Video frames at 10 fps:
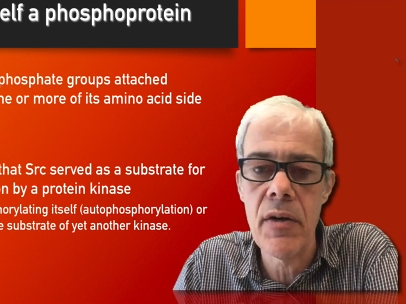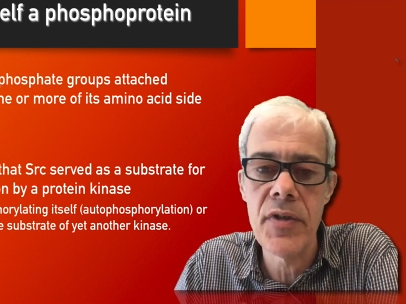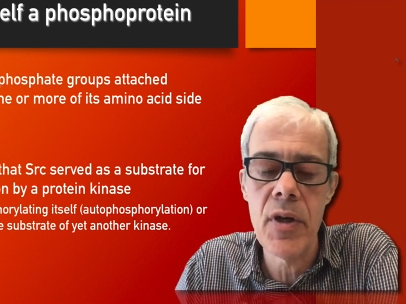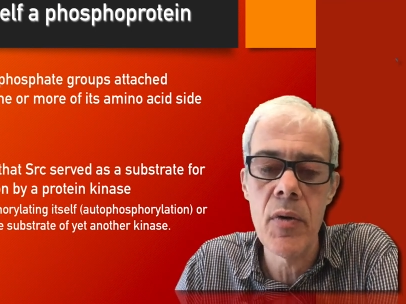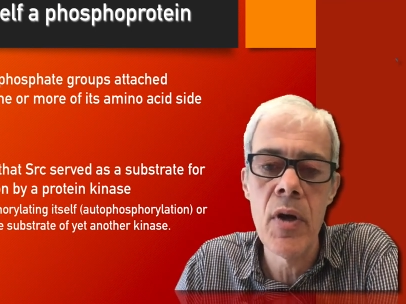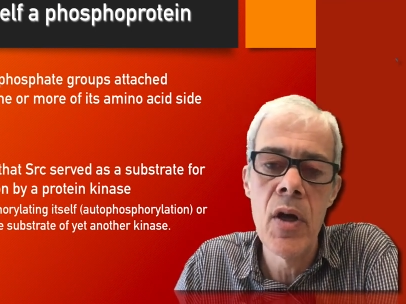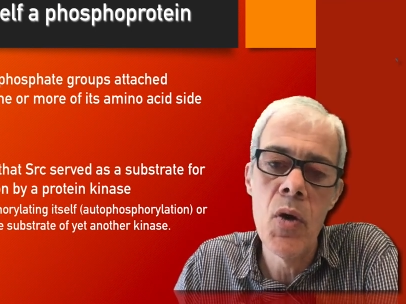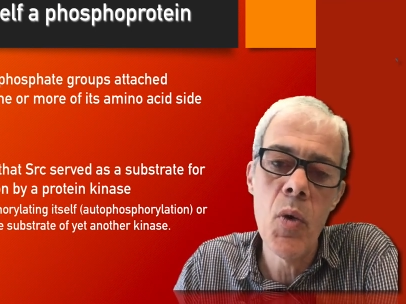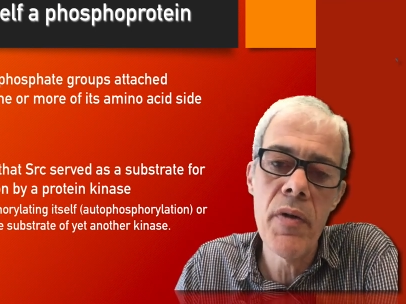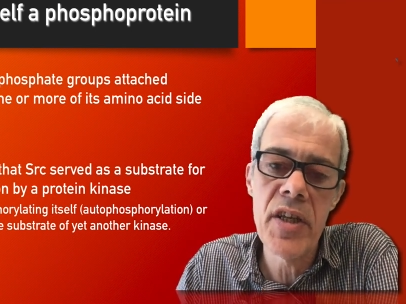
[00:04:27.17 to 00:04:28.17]
So
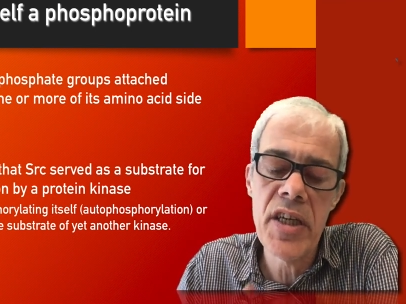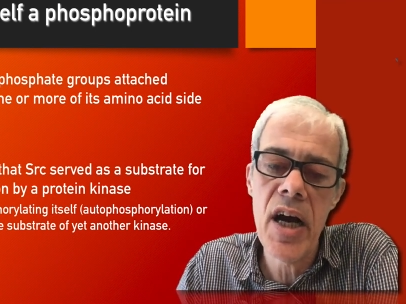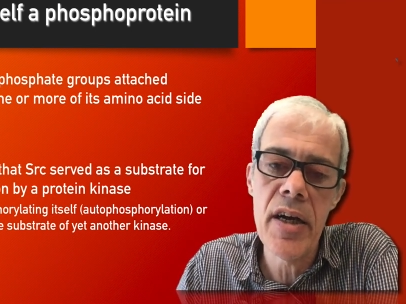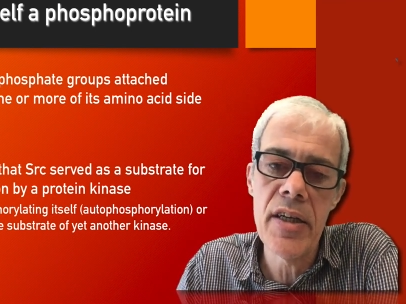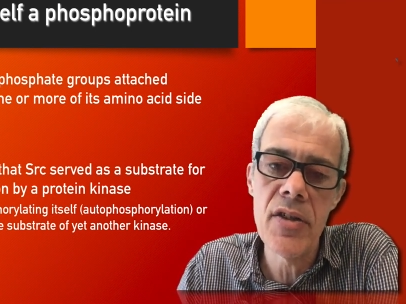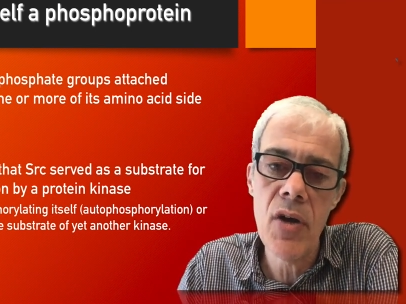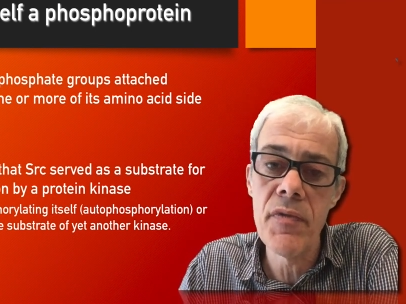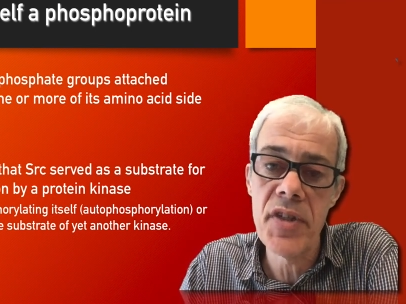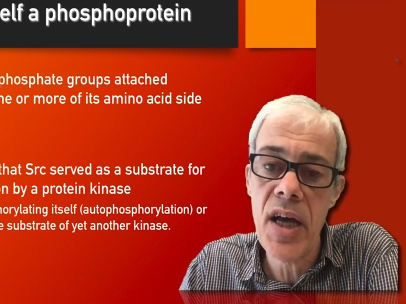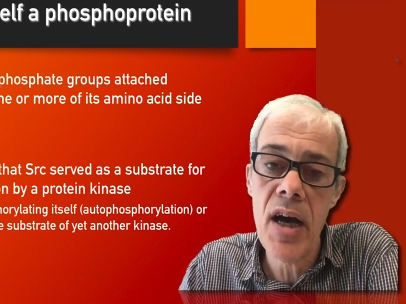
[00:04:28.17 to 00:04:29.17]
one of the targets of
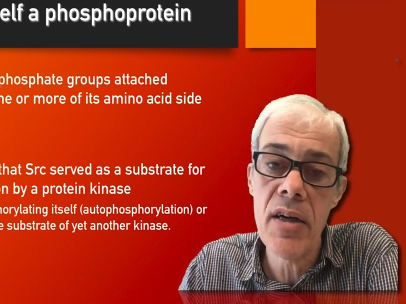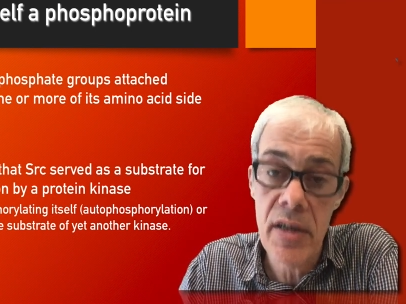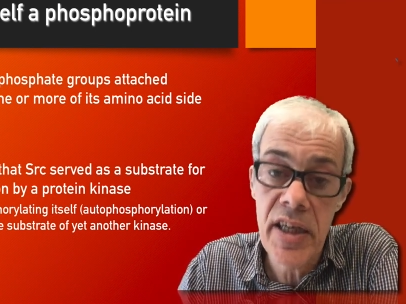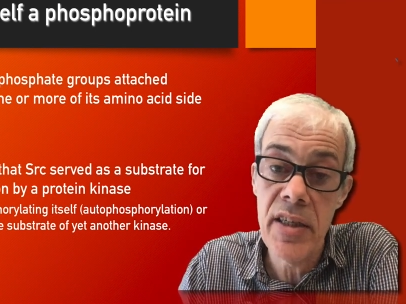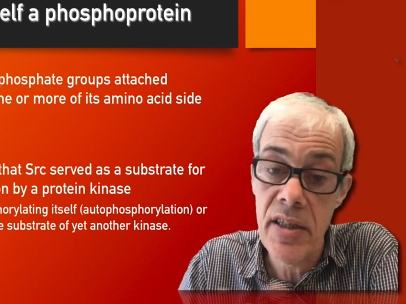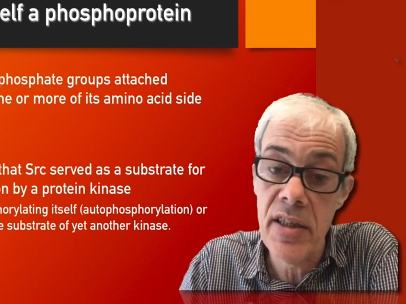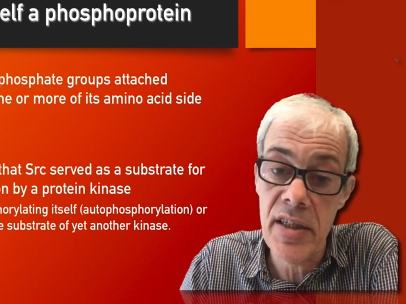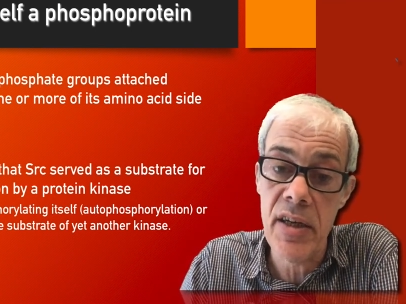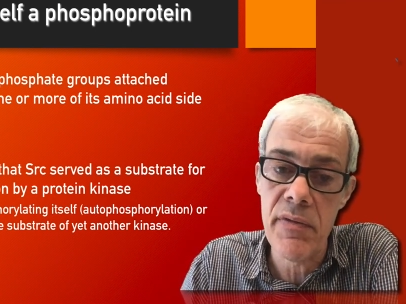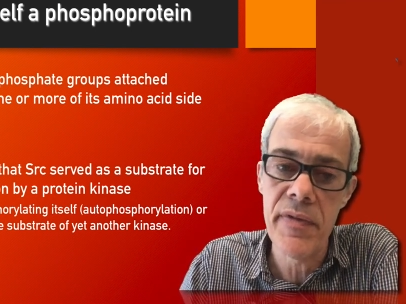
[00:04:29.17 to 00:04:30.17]
SARK is
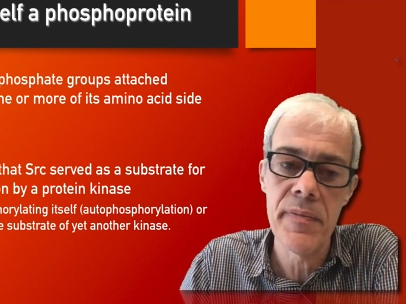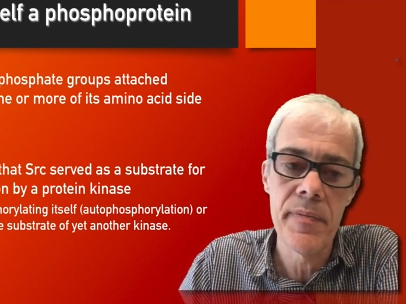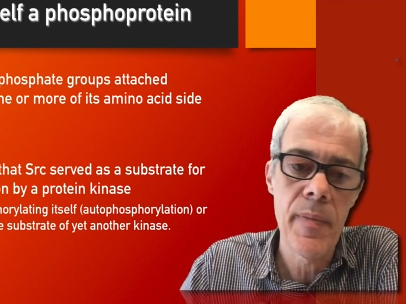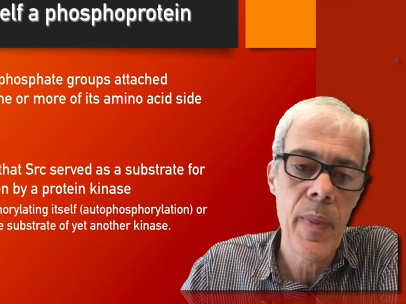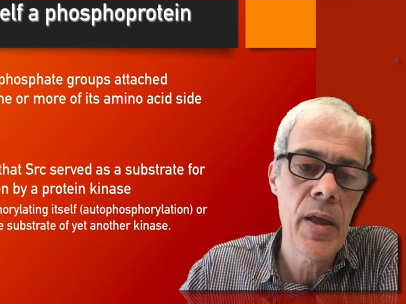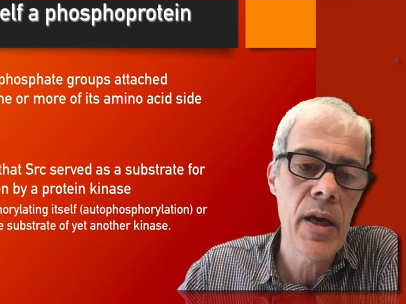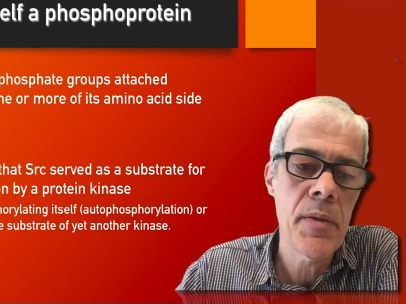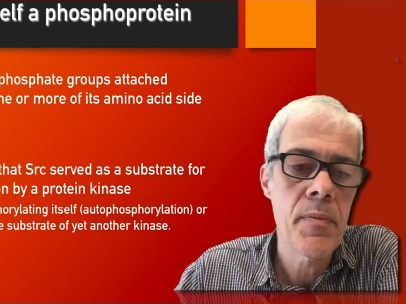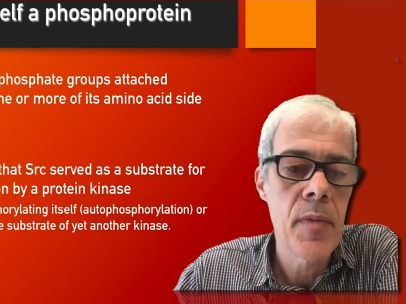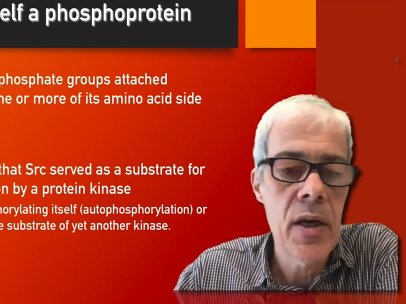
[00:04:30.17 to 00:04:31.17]
itself, okay,
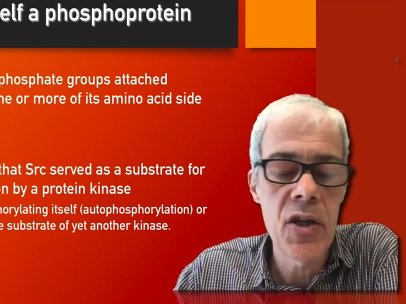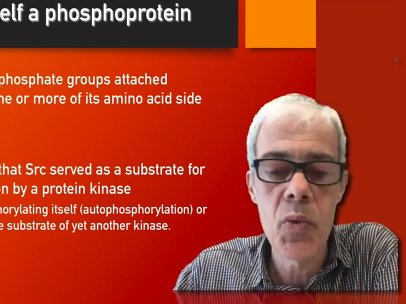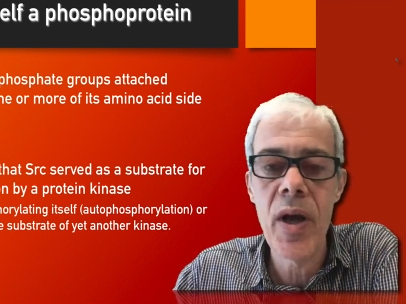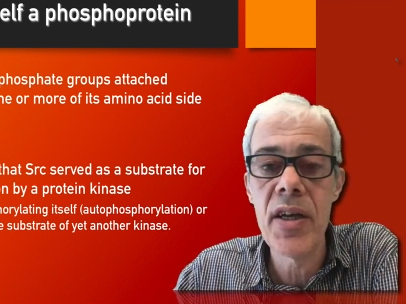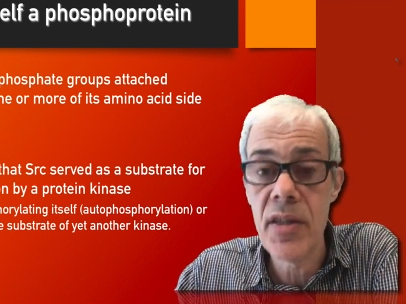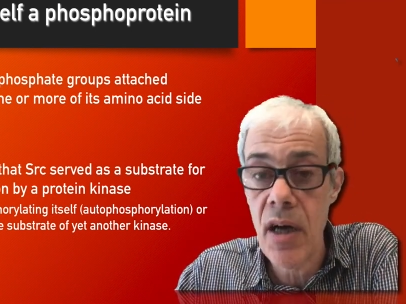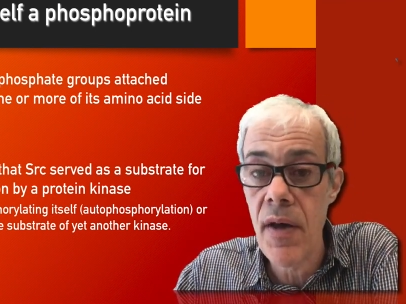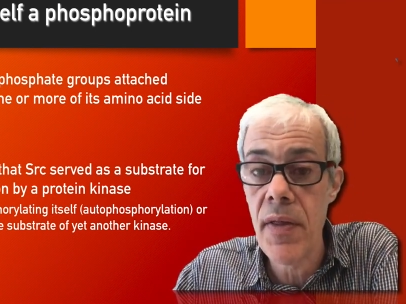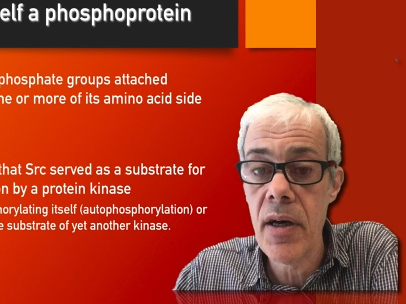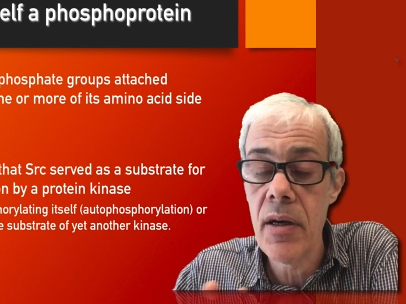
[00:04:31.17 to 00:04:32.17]
as well as
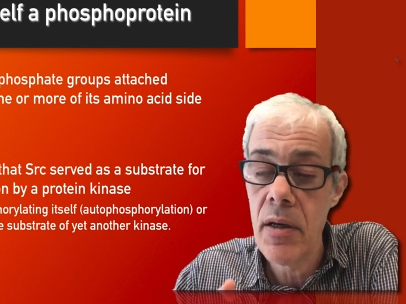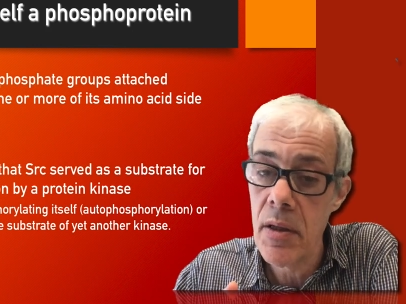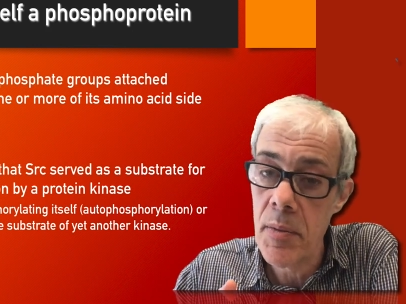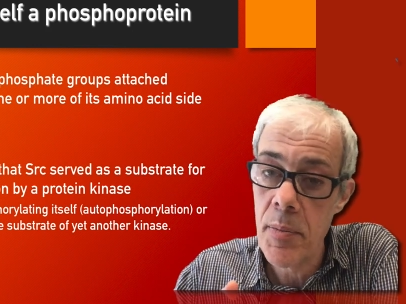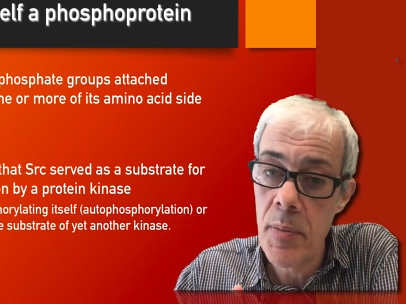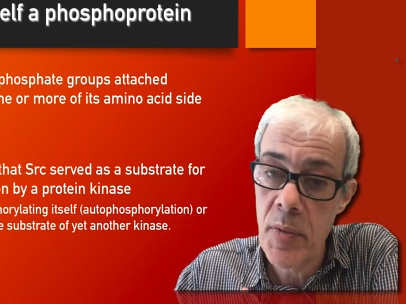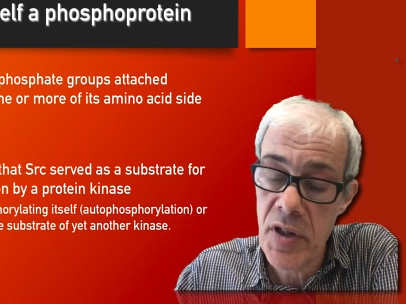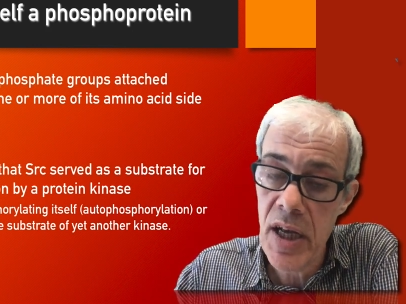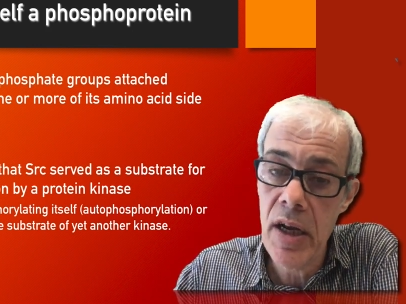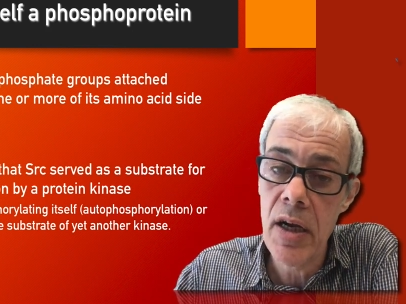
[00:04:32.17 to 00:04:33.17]
other
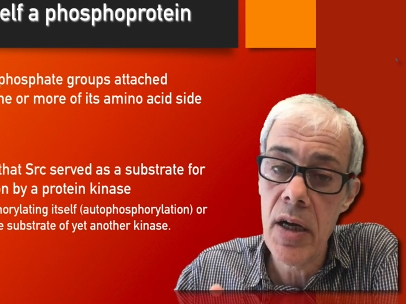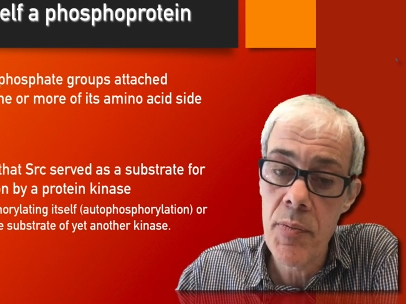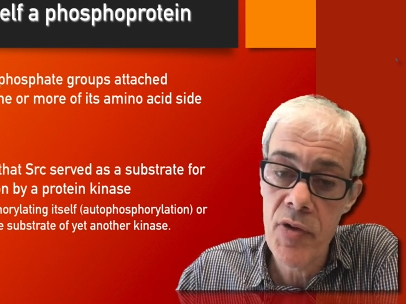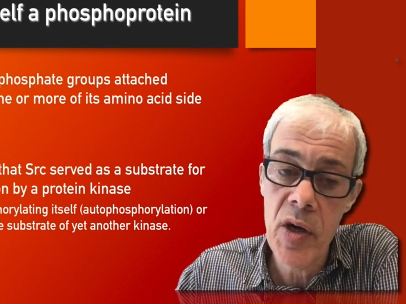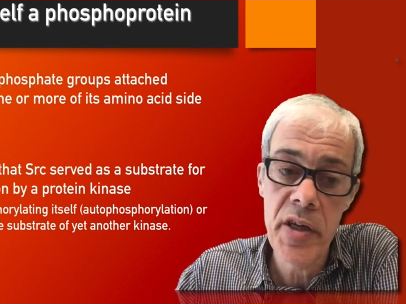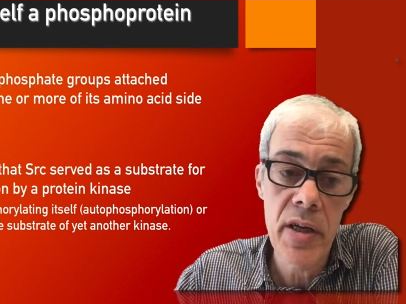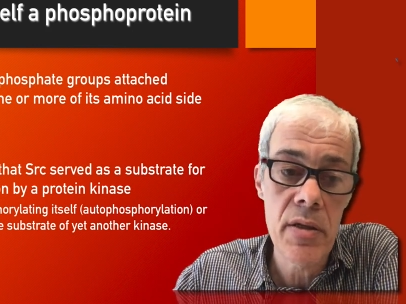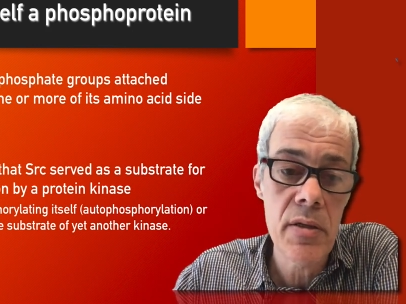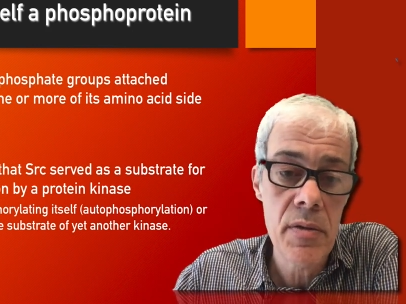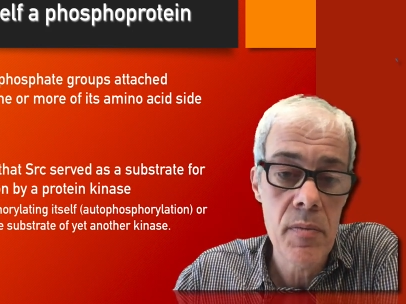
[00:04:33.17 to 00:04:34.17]
cellular proteins.